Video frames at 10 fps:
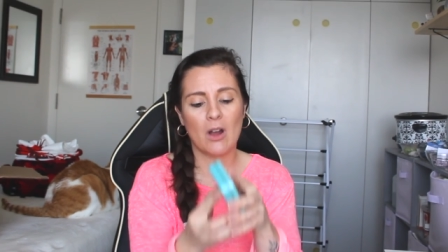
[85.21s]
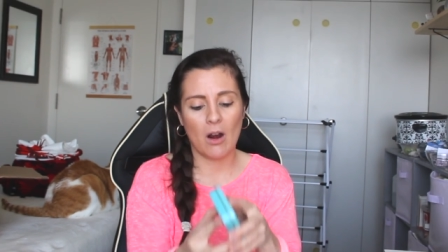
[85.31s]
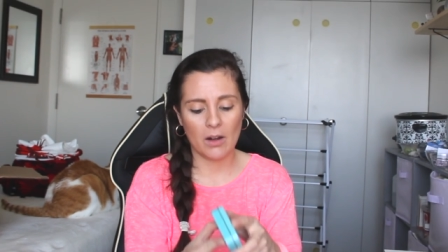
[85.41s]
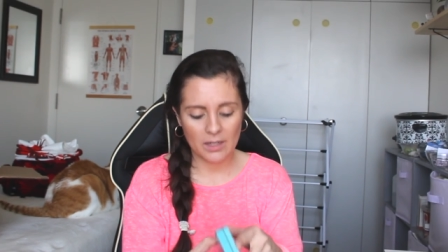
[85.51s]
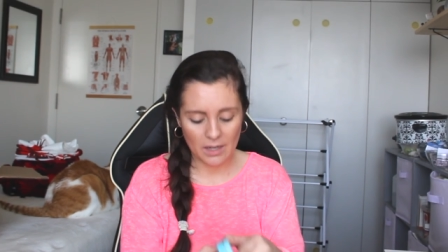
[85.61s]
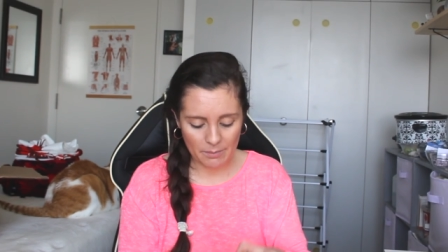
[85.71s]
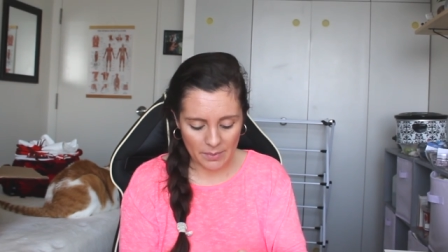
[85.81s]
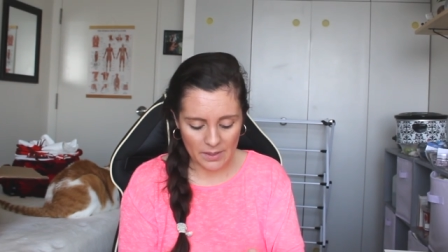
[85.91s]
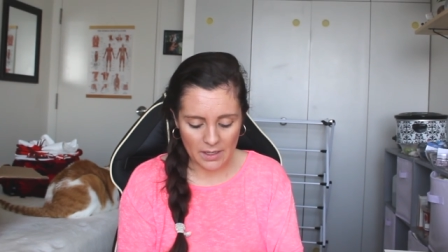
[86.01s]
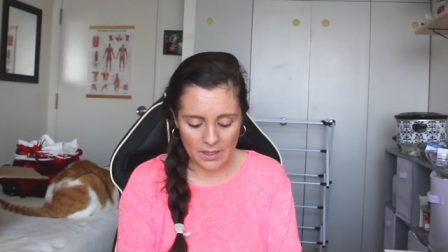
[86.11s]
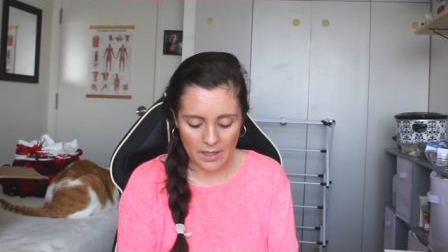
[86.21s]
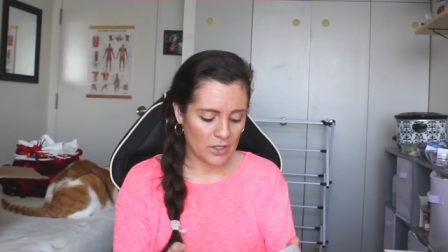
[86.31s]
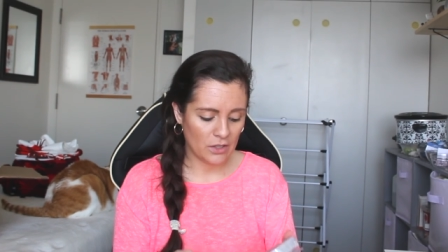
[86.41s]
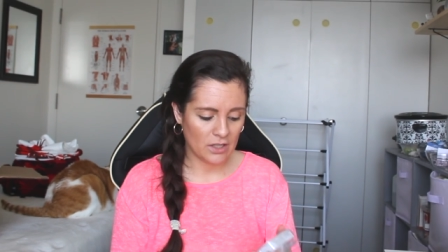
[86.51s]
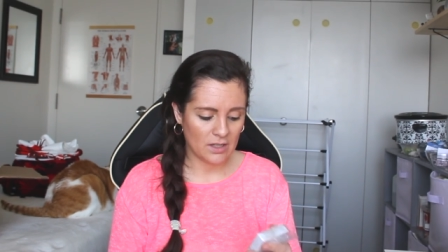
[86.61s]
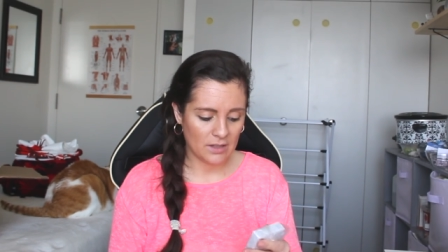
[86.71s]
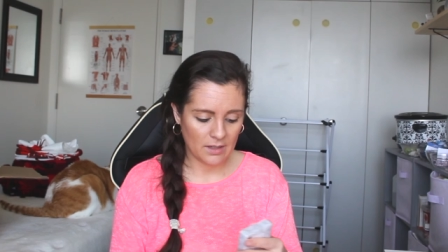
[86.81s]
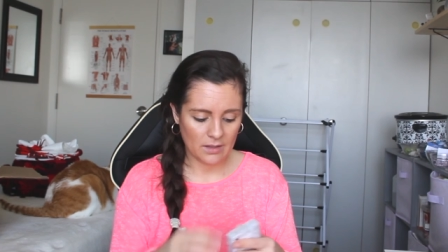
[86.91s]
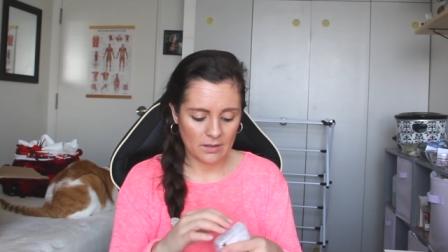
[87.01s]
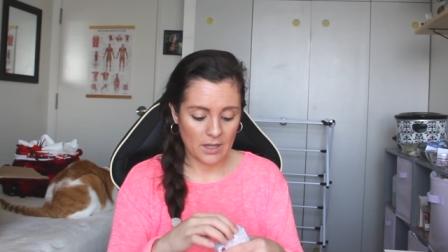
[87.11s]
Card Company. It's just
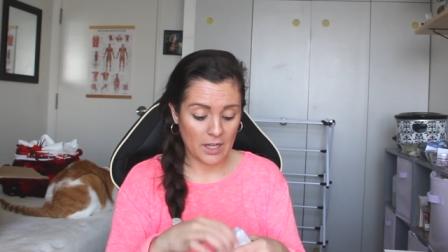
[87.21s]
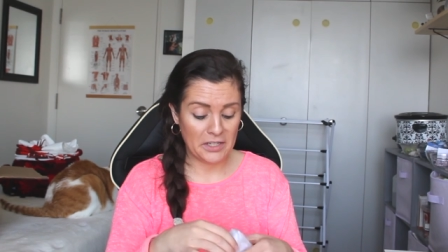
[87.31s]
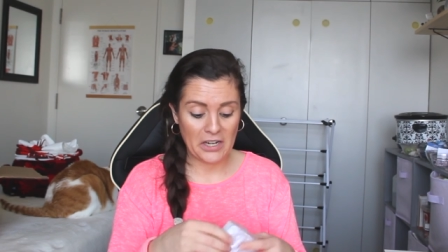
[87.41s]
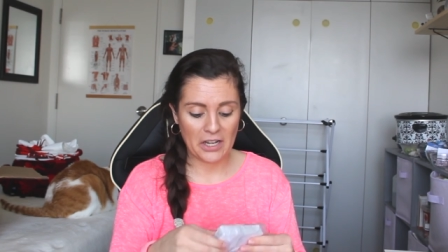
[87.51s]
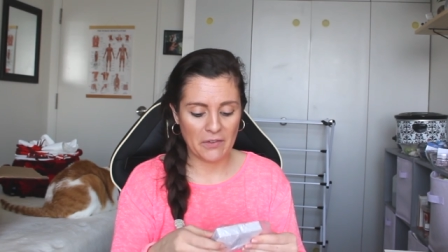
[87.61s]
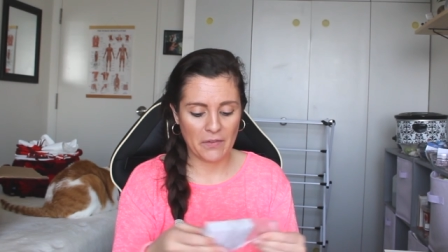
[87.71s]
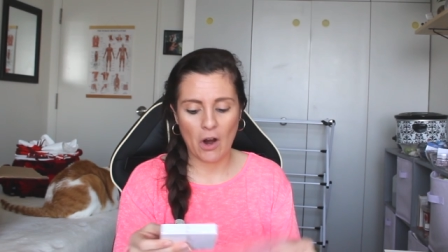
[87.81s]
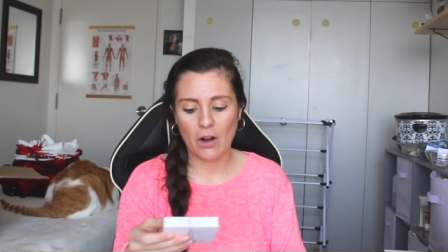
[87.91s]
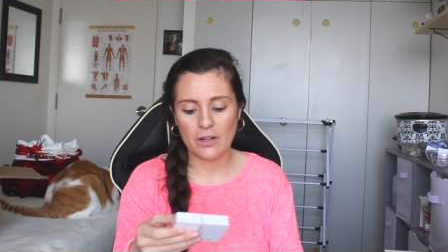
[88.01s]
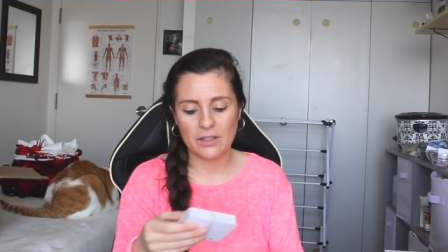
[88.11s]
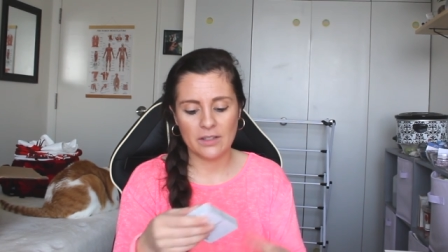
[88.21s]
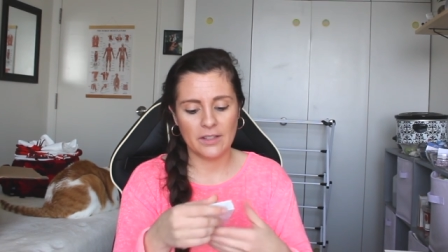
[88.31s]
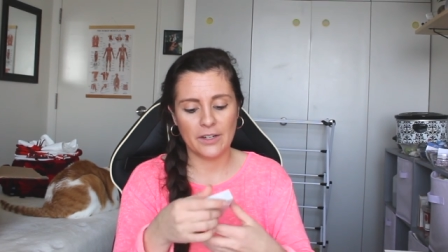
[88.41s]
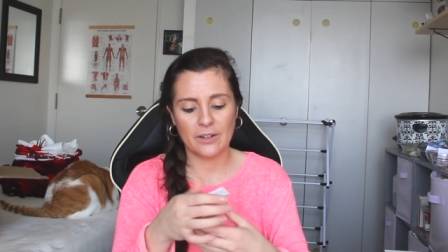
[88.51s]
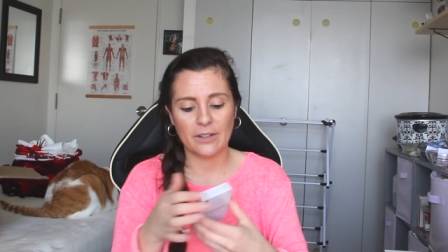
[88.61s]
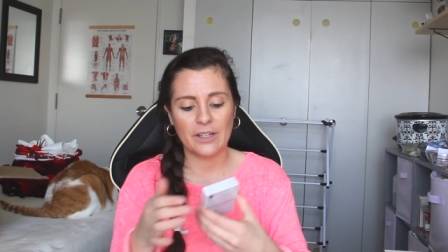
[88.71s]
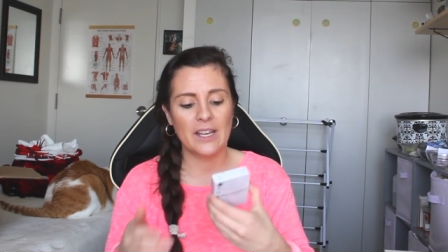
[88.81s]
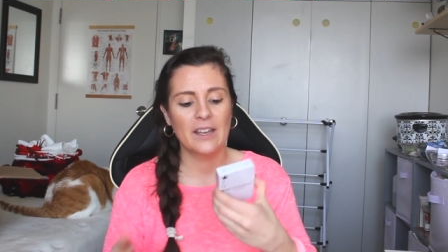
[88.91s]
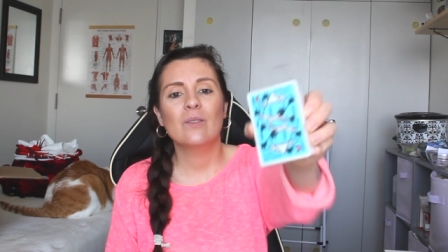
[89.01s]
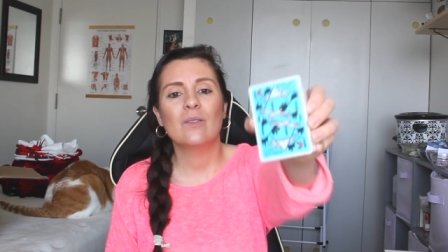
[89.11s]
a deck of cards literally